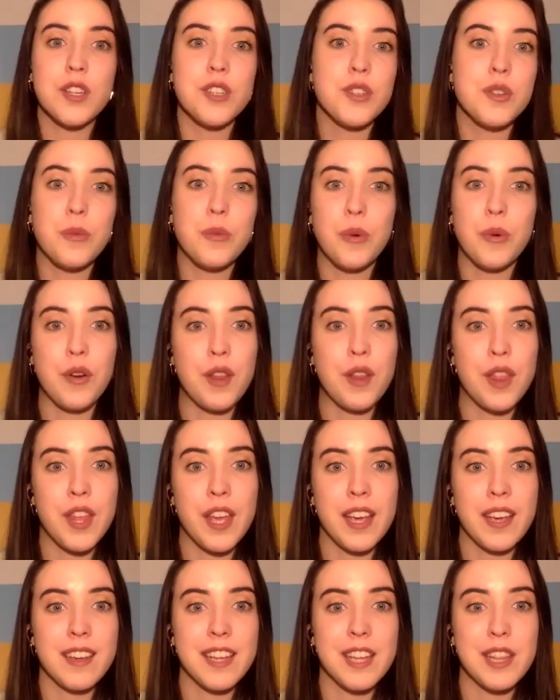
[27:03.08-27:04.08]
to do one
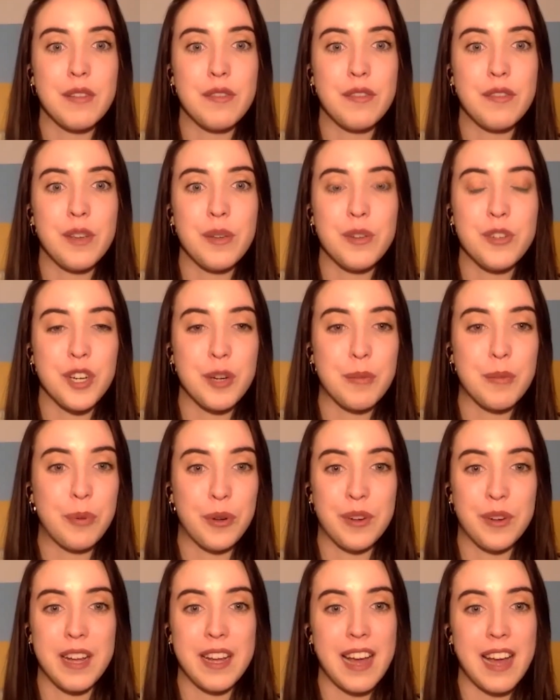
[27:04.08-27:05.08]
thing in the future,
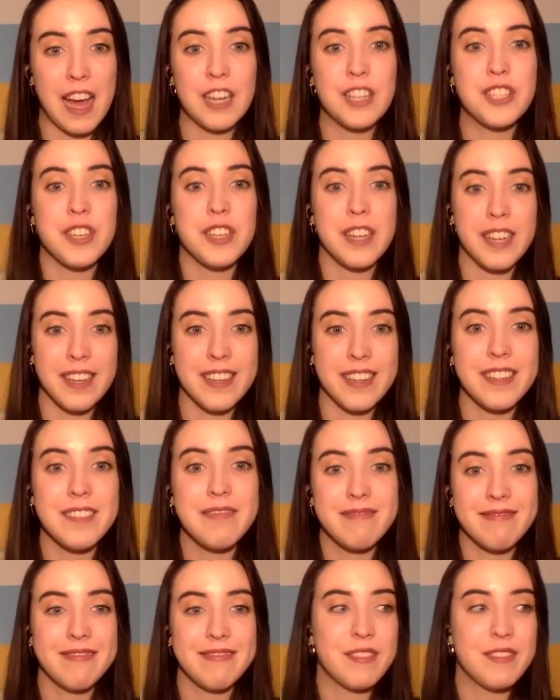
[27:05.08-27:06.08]
but actually
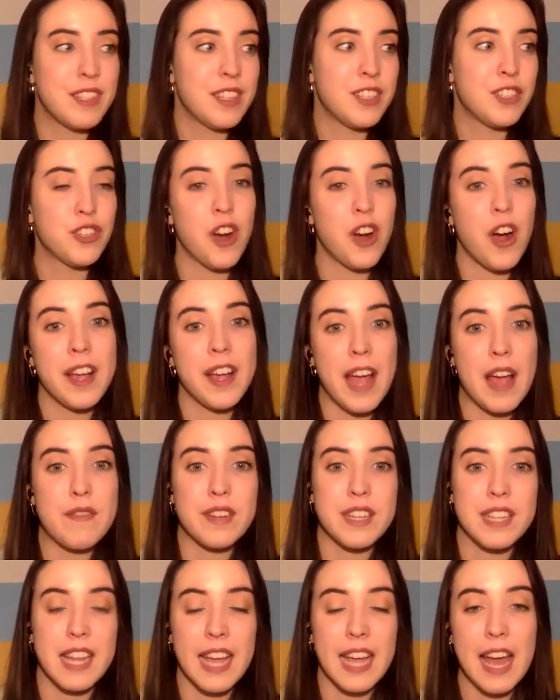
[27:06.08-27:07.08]
trying
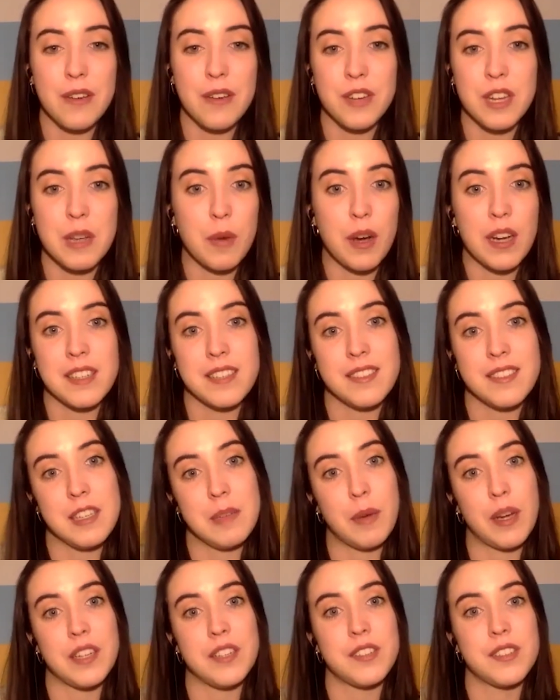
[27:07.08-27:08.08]
everything out, you might
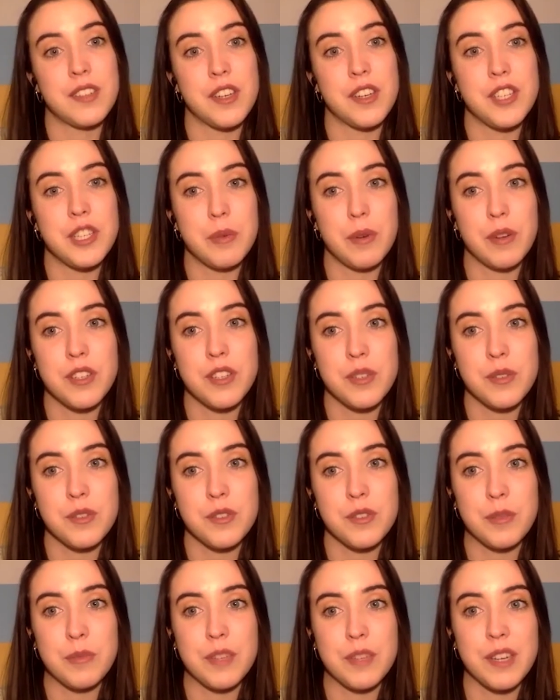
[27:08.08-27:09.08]
decide you want to do
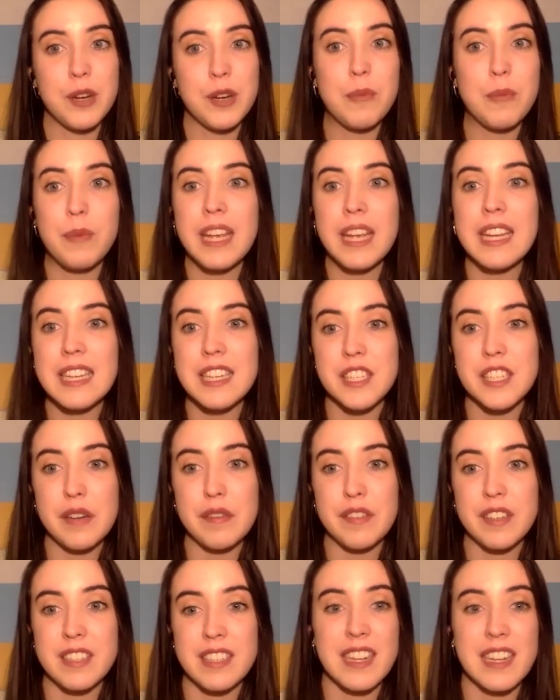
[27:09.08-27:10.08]
something completely
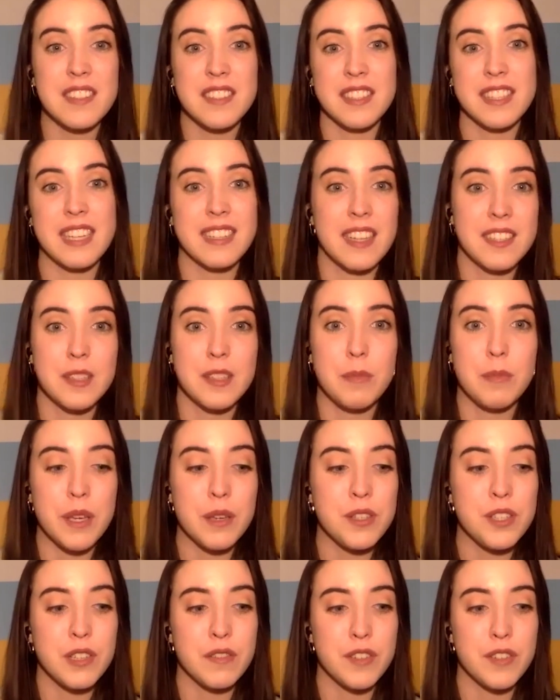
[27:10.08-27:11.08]
different. And as you said, that's the
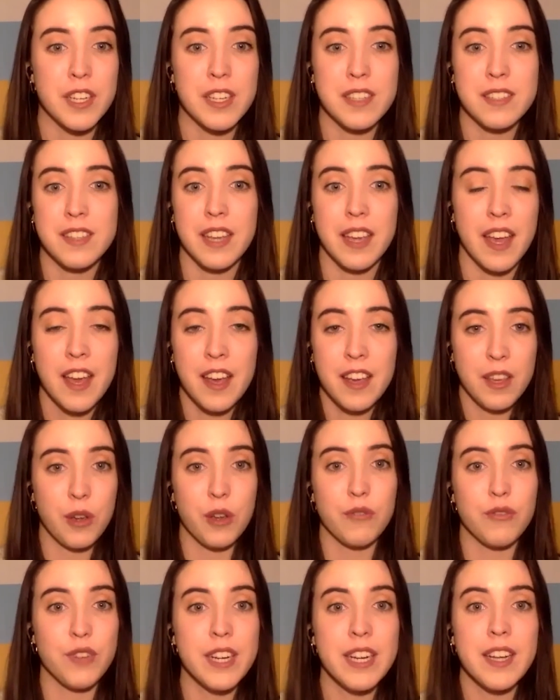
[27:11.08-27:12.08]
beauty of nursing, you
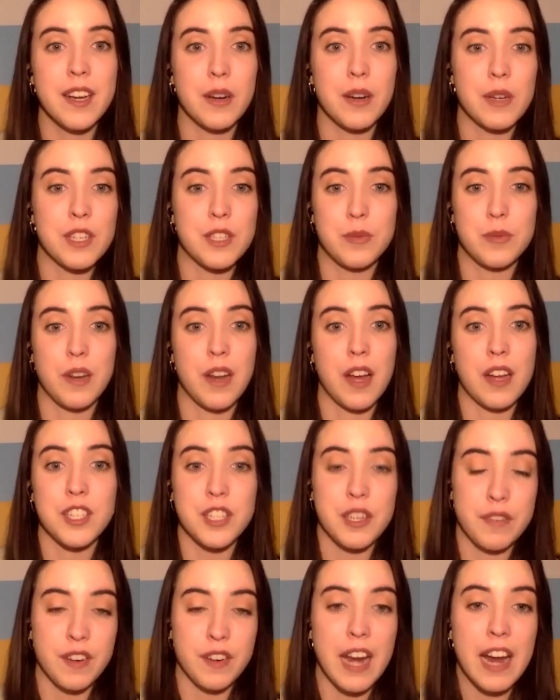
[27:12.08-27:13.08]
can really go into a lot of
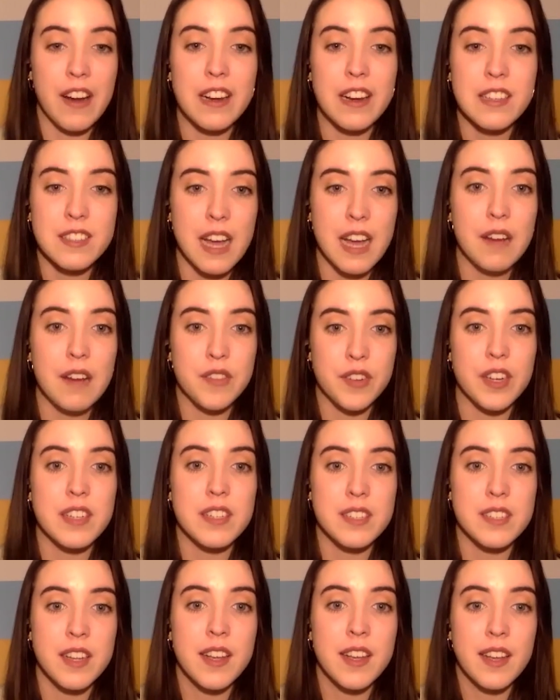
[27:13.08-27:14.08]
different areas after
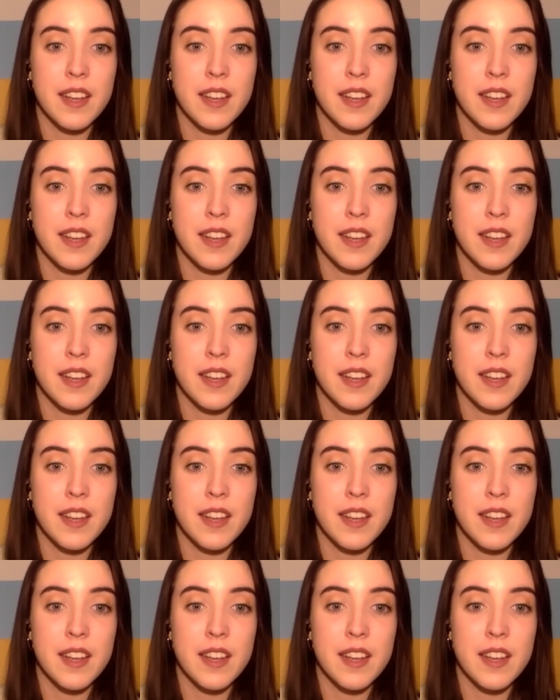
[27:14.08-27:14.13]
it.